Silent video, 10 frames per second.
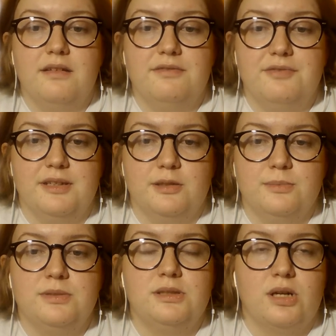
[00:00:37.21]

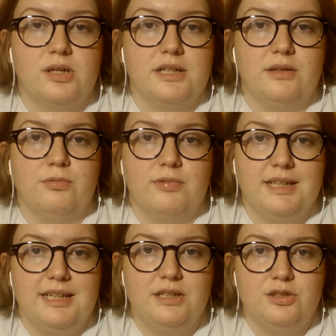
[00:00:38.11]
film starring
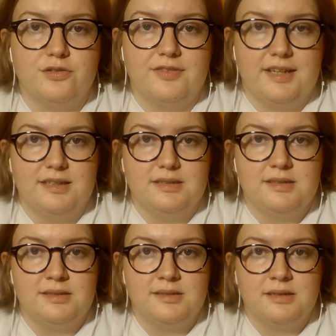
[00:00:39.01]
Ricky
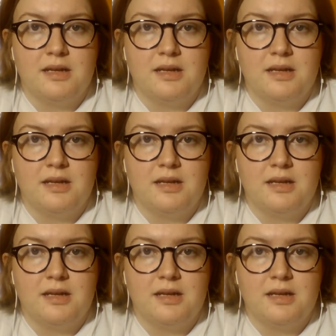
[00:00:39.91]
Gervais.